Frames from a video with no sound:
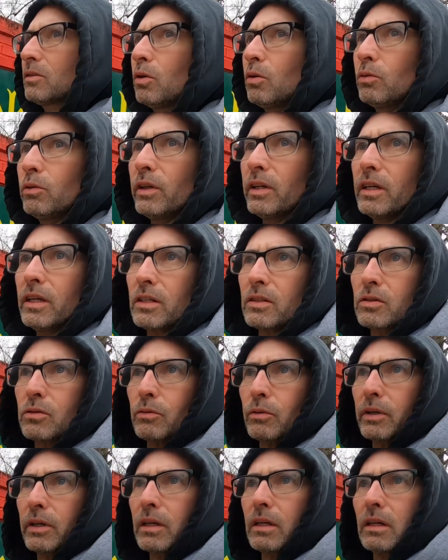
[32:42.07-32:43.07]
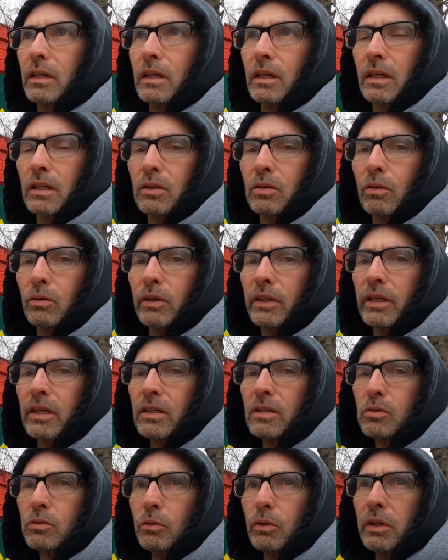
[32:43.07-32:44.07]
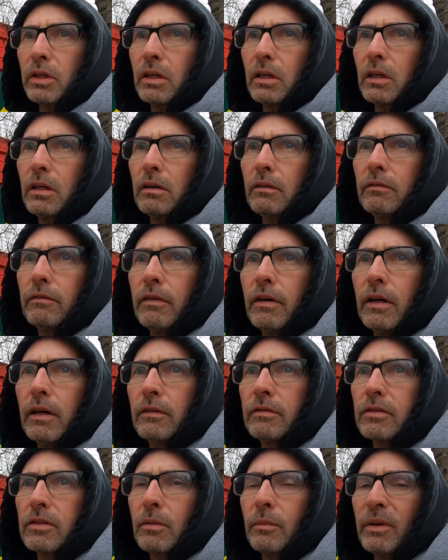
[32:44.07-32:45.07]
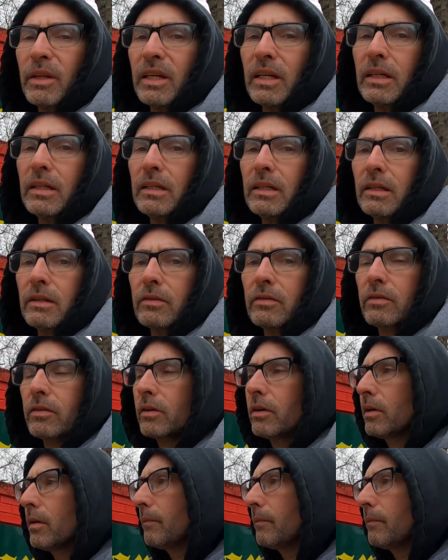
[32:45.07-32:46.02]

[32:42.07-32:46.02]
told the history. It told the history of some of the Indians.